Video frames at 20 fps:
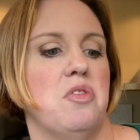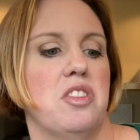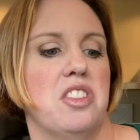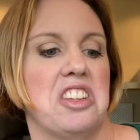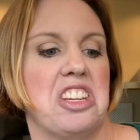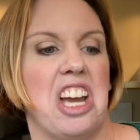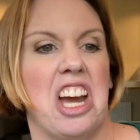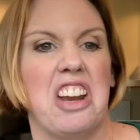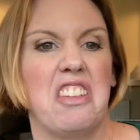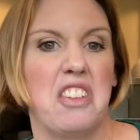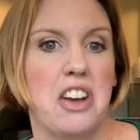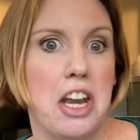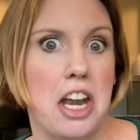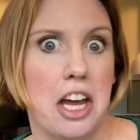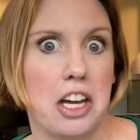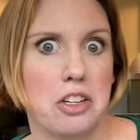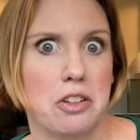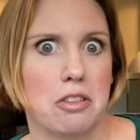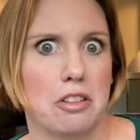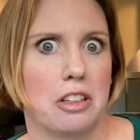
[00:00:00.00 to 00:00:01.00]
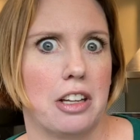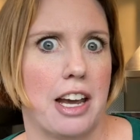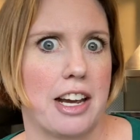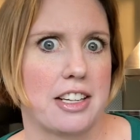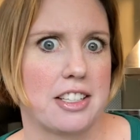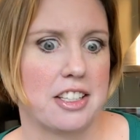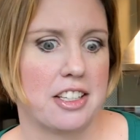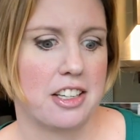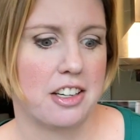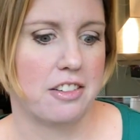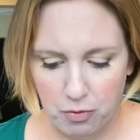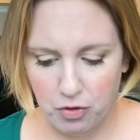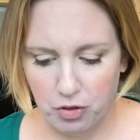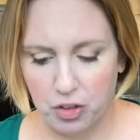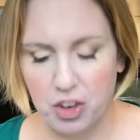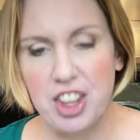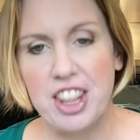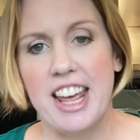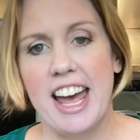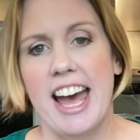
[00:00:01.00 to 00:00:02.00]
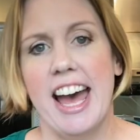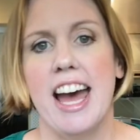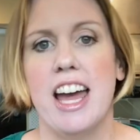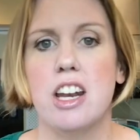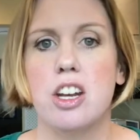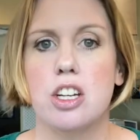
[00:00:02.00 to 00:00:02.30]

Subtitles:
kind of a natural laxative. For that,